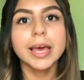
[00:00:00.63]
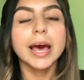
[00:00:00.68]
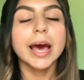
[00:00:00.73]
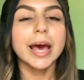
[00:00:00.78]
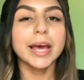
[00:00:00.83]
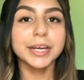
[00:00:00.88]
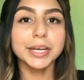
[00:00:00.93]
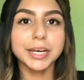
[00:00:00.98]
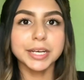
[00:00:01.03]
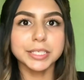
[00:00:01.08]

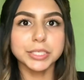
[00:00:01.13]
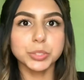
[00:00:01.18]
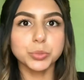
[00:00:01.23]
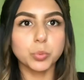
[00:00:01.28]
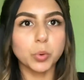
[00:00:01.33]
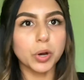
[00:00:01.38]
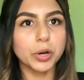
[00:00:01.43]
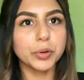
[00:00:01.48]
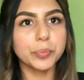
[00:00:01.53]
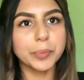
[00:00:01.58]
Hi guys,
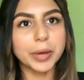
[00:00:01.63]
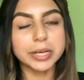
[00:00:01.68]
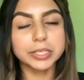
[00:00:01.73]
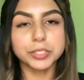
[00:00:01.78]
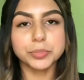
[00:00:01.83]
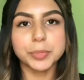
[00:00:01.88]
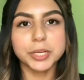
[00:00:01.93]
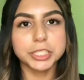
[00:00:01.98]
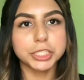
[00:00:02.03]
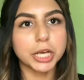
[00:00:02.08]
welcome back
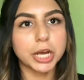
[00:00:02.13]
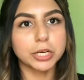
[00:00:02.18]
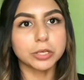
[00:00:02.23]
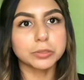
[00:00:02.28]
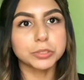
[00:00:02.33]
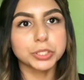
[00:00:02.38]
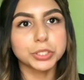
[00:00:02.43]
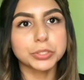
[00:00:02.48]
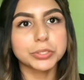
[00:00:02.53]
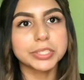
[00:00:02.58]
to my channel.
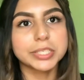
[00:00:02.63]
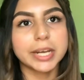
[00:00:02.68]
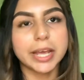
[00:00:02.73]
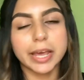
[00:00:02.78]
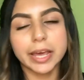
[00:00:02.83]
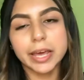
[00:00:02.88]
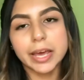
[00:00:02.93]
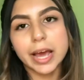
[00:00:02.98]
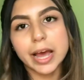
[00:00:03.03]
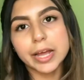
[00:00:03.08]
So
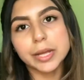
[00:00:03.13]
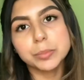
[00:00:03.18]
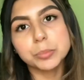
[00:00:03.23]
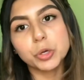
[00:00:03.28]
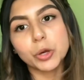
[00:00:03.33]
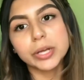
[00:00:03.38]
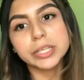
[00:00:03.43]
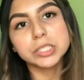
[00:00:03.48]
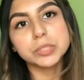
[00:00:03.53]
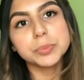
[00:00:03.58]
today I am
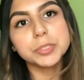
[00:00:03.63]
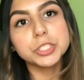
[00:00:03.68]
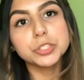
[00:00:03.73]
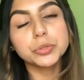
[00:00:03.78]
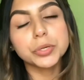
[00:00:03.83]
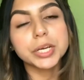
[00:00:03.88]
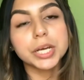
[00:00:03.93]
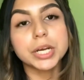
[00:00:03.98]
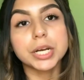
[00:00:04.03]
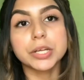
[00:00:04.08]
going to be
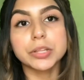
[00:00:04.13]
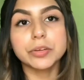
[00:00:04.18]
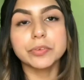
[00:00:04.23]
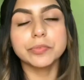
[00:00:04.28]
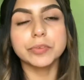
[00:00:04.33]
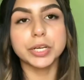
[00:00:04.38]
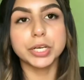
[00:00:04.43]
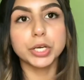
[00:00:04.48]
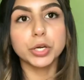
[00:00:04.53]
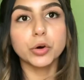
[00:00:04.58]
doing another
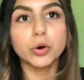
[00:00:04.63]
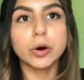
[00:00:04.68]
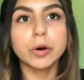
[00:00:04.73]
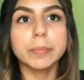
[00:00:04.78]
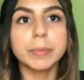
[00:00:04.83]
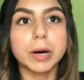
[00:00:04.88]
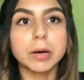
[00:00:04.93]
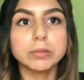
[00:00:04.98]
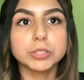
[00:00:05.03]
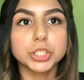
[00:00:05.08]
video
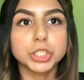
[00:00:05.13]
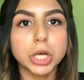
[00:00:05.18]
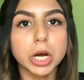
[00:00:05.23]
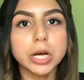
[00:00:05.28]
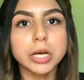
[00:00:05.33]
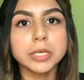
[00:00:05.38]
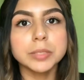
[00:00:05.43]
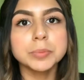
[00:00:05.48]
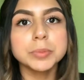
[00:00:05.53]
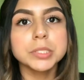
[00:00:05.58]
about
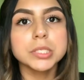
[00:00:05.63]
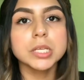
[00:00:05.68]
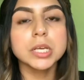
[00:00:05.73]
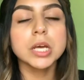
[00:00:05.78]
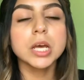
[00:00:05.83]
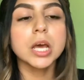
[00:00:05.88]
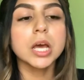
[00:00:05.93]
jobs.